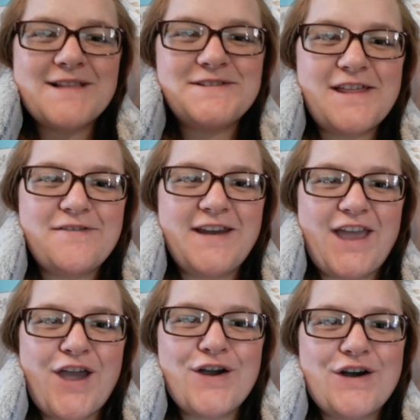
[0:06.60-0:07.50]
to another
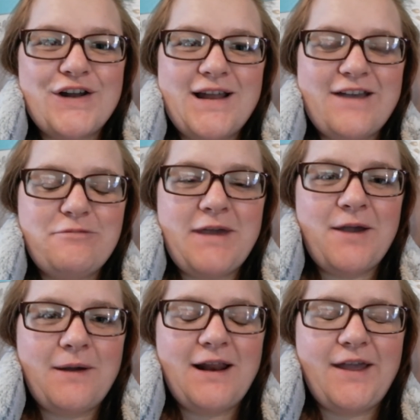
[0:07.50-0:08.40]
video on life
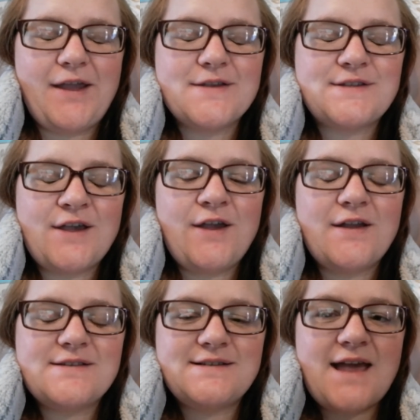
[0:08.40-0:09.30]
being really. So
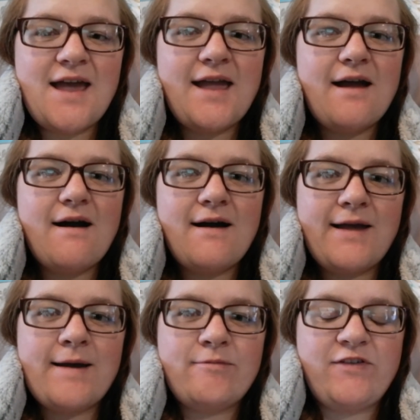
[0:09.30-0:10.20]
today I
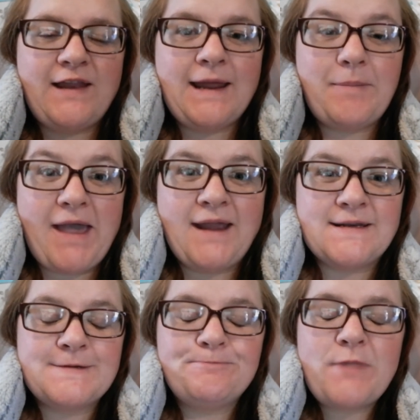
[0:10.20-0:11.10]
am feeling
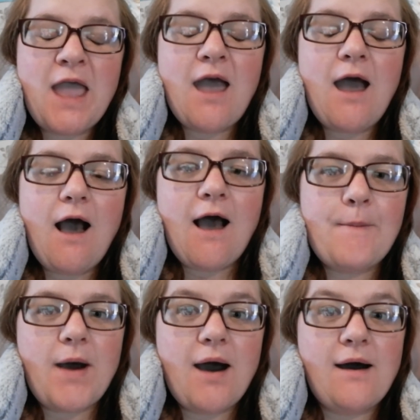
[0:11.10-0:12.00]
pained.
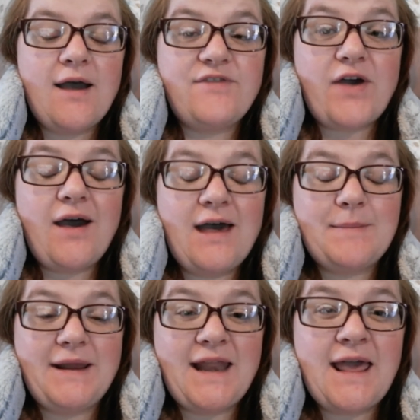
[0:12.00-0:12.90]
I've hurt
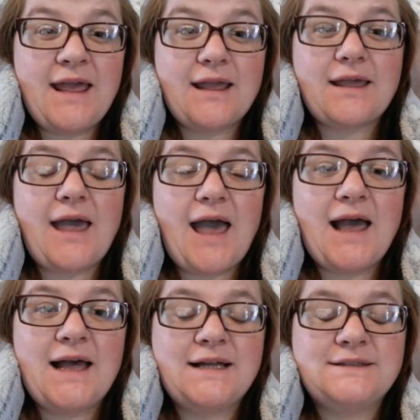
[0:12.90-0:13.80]
my neck
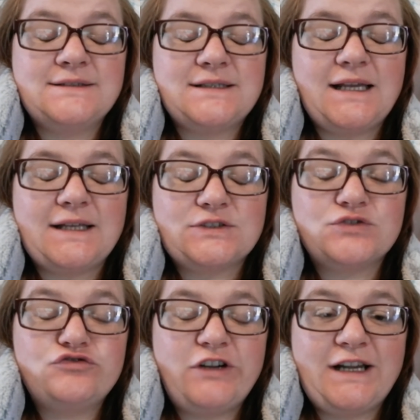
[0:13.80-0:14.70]
and it's
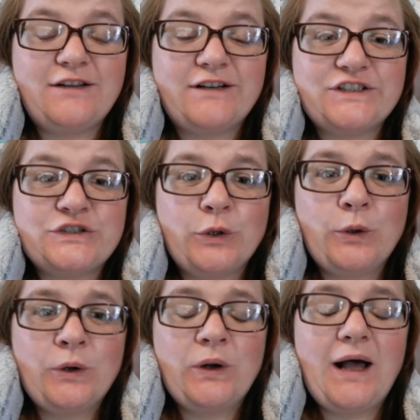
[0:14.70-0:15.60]
really, really
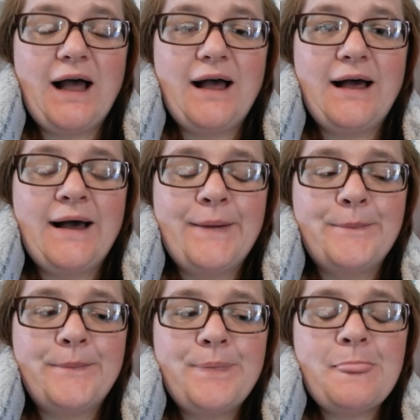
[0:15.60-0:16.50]
sore.
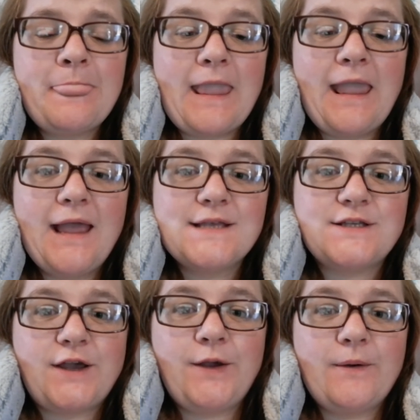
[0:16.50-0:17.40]

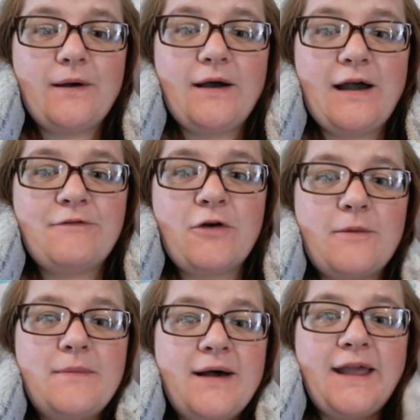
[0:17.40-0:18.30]
So I've got
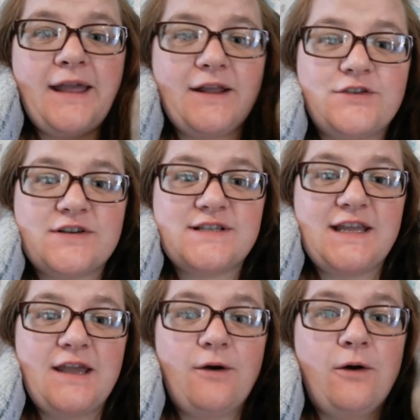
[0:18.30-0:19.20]
my
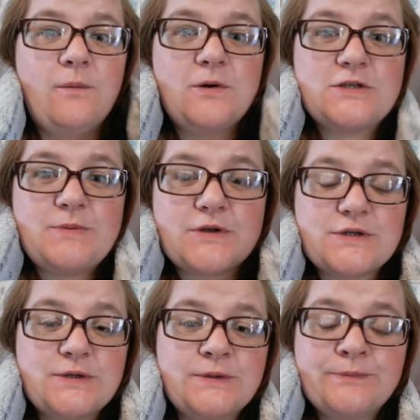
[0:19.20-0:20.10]
trusty hot water
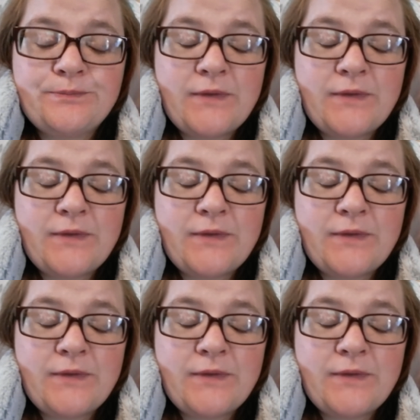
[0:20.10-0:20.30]
bottle